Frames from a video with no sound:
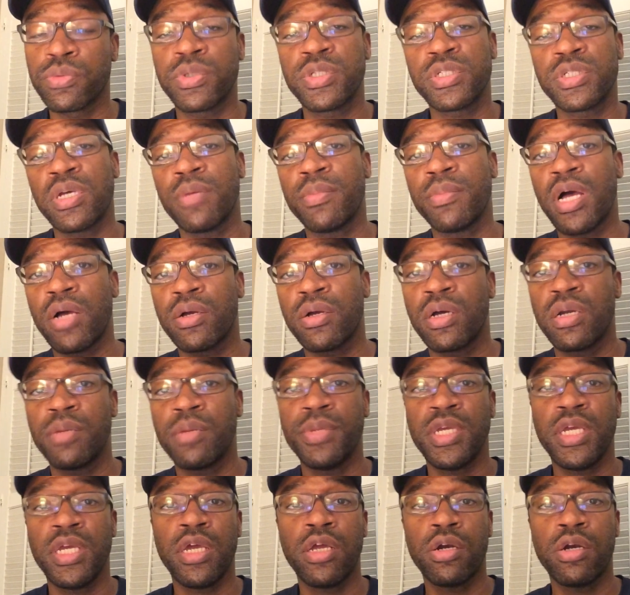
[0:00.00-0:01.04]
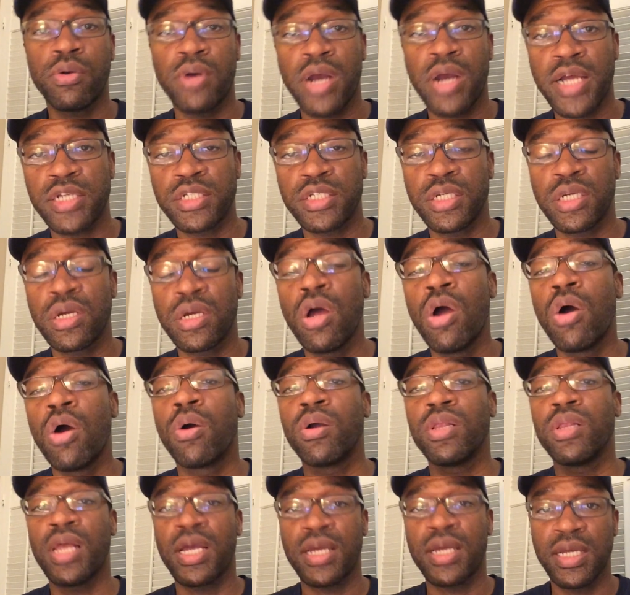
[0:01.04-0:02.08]
were somehow going to be interacting,
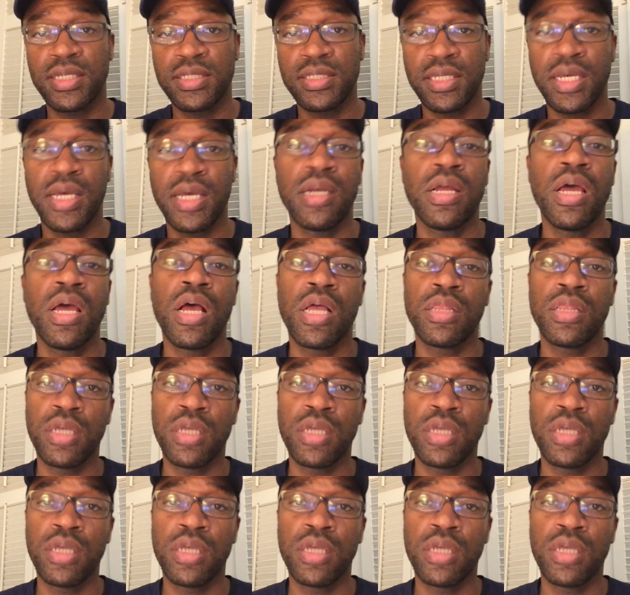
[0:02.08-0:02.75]
or like I said,